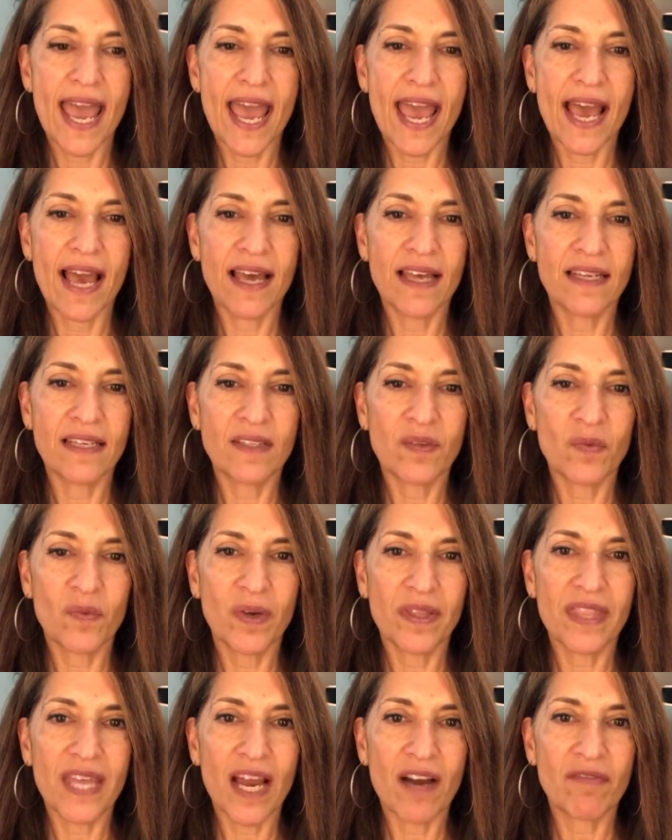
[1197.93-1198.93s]
And
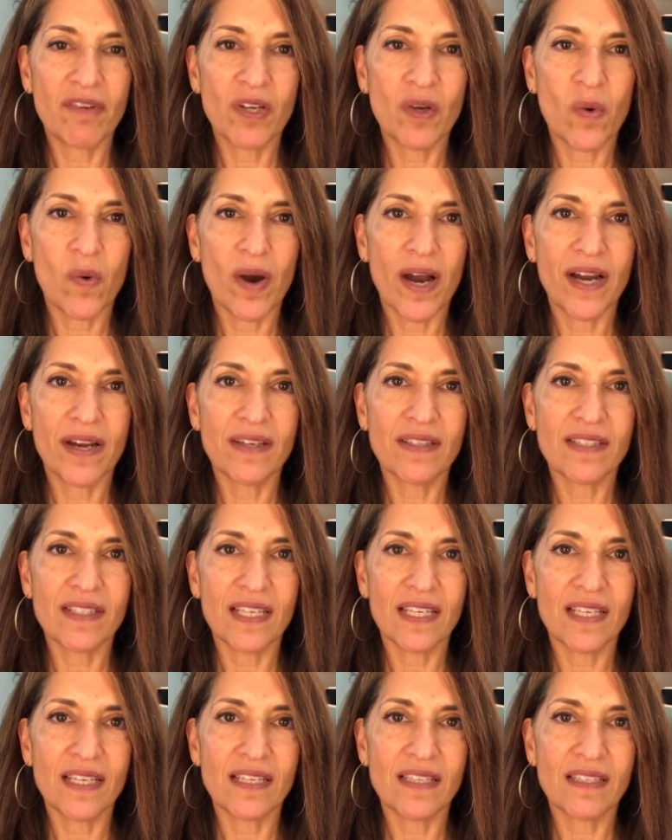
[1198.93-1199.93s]
what that requires
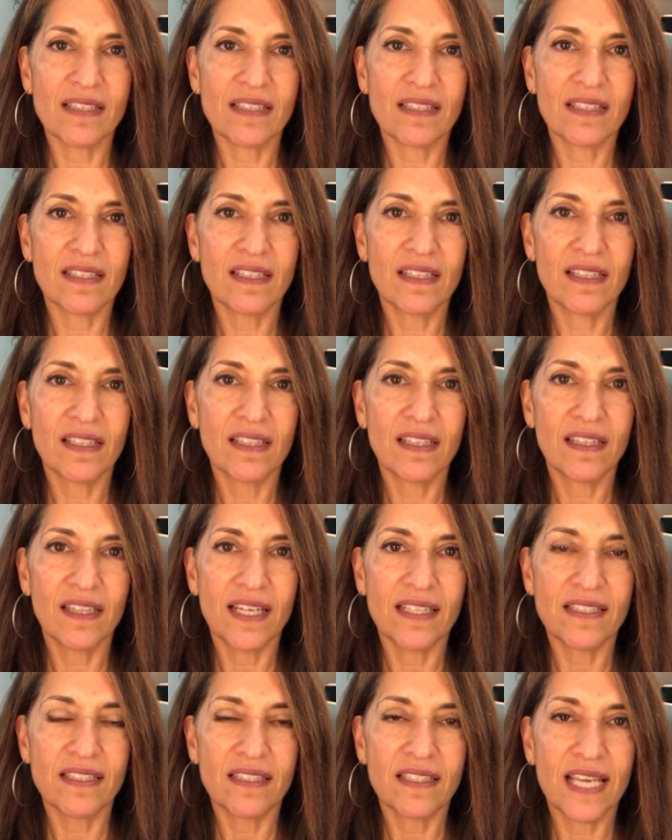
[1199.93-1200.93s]
is
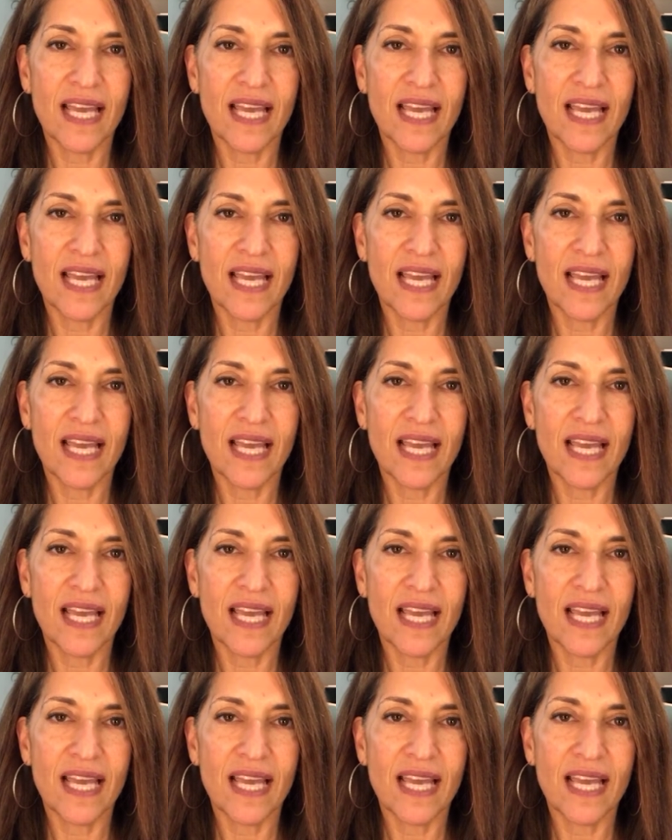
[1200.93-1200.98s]
let's